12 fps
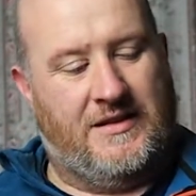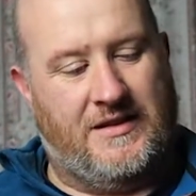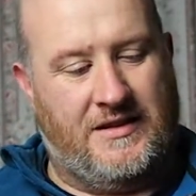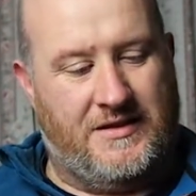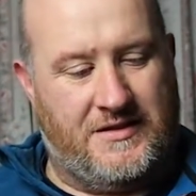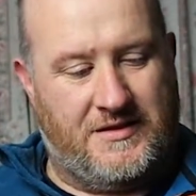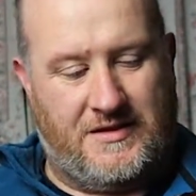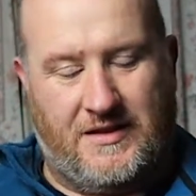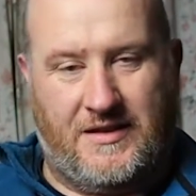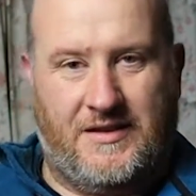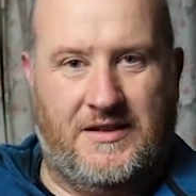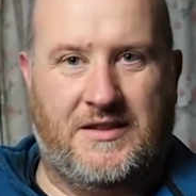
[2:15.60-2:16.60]
is
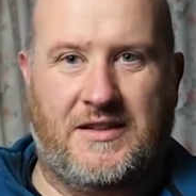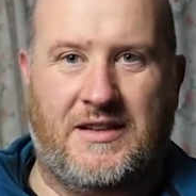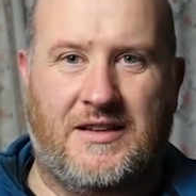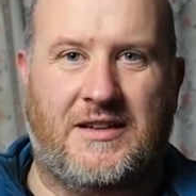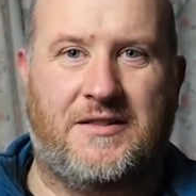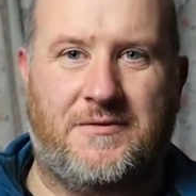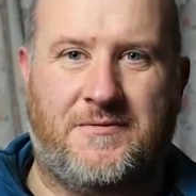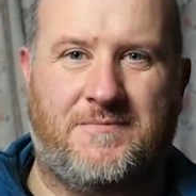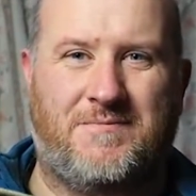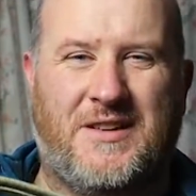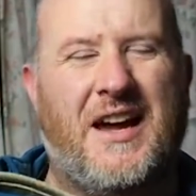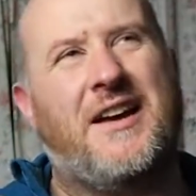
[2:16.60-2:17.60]
that I have
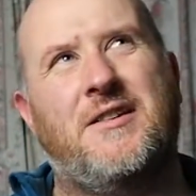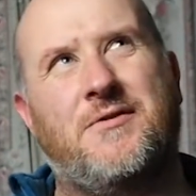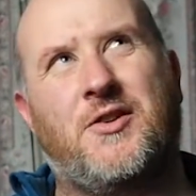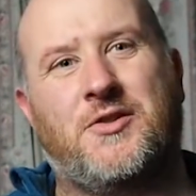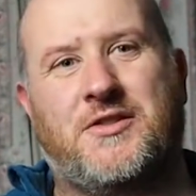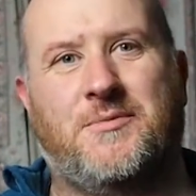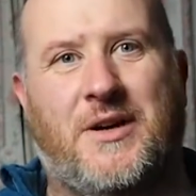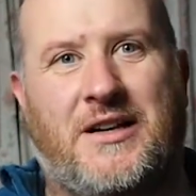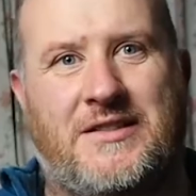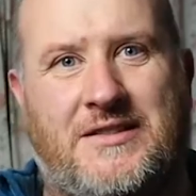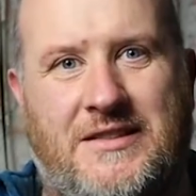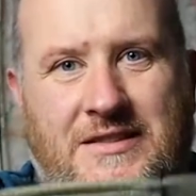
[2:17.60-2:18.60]
kind of
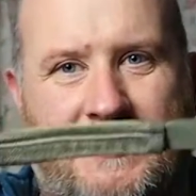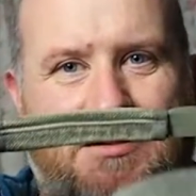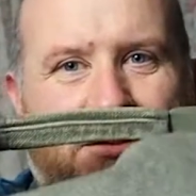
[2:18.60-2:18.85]
customised it.